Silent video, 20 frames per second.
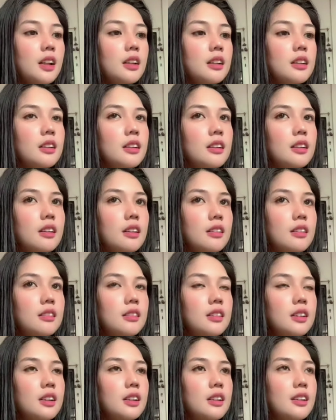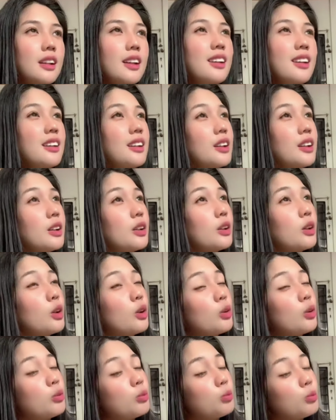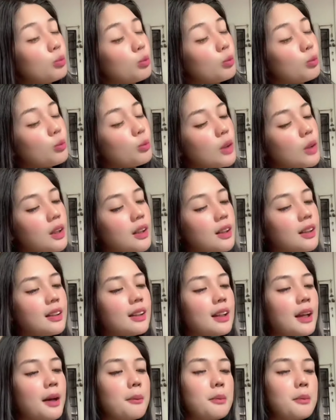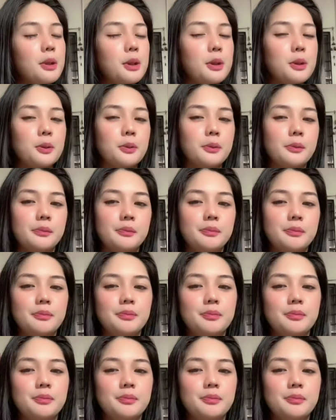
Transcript: Again, okay, thank you. Love you.